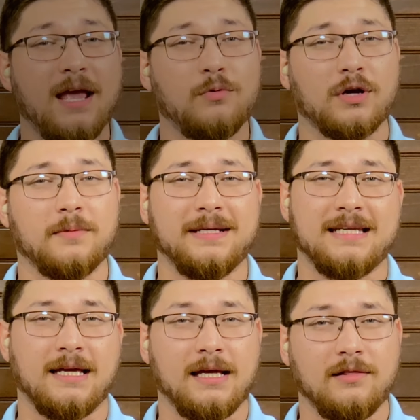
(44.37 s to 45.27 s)
we're going to be
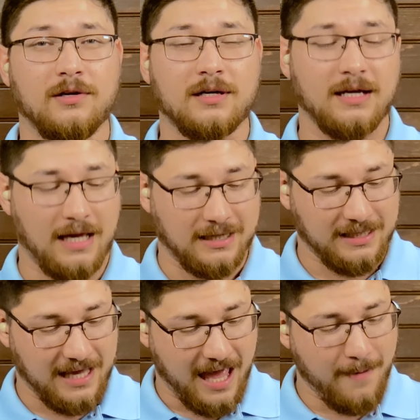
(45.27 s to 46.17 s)
taking a look at
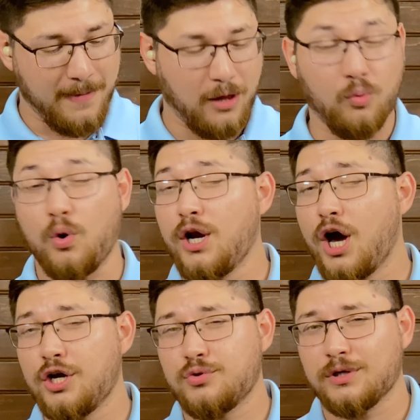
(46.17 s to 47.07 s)
the
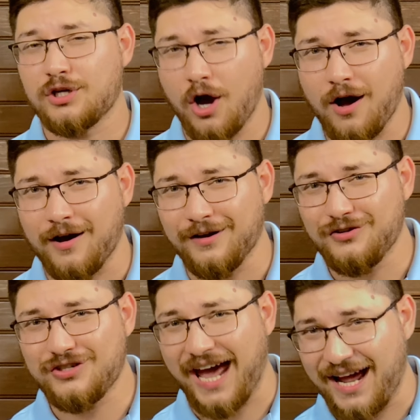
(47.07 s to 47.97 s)

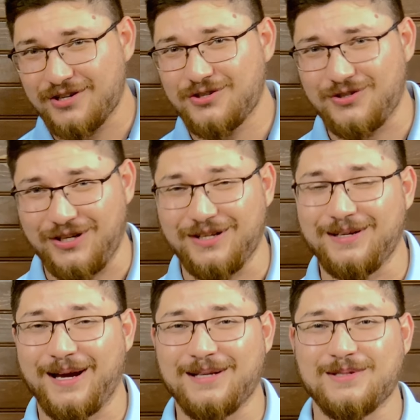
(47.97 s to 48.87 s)

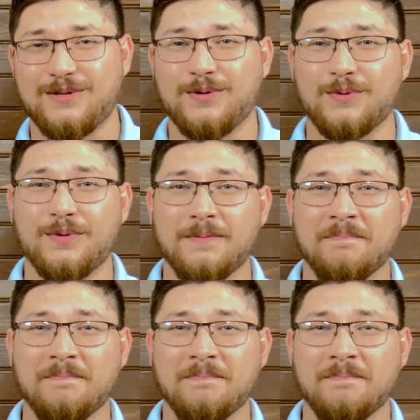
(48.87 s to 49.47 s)
ML100con-T92,